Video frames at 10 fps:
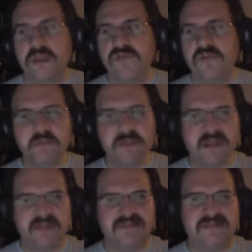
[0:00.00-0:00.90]
So everybody
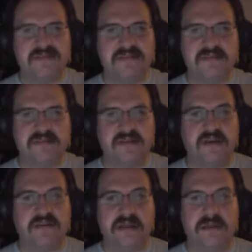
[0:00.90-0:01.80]
gets
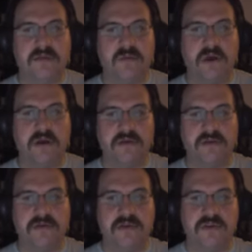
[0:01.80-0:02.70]
stuck dead in the water,
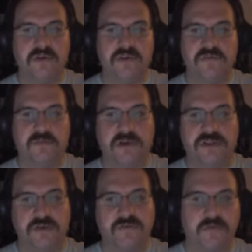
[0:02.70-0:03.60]
and then you just
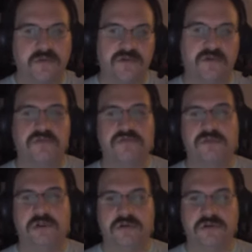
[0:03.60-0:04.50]
march over with your
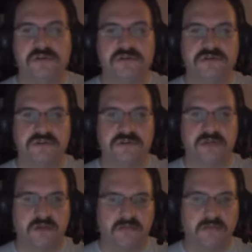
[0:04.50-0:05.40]
little creatures and
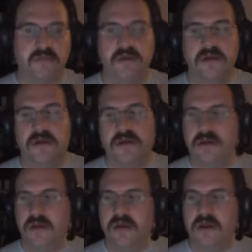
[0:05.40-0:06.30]
kill them.
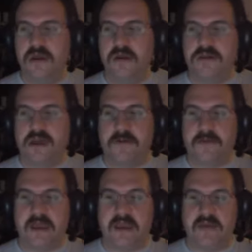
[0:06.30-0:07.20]
Now,
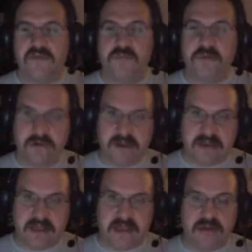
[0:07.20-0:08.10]
a spirit
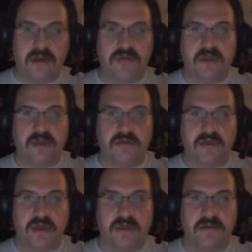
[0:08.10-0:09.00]
deck, on the other
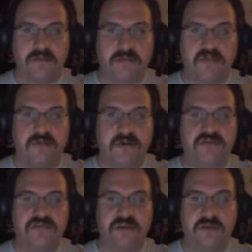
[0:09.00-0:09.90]
hand,
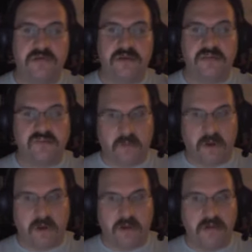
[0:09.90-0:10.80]
spirits are generally
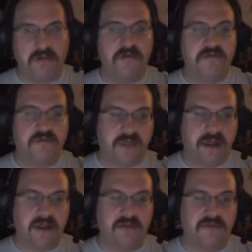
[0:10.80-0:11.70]
small
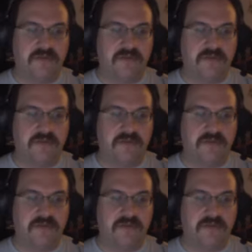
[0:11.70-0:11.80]
flyers.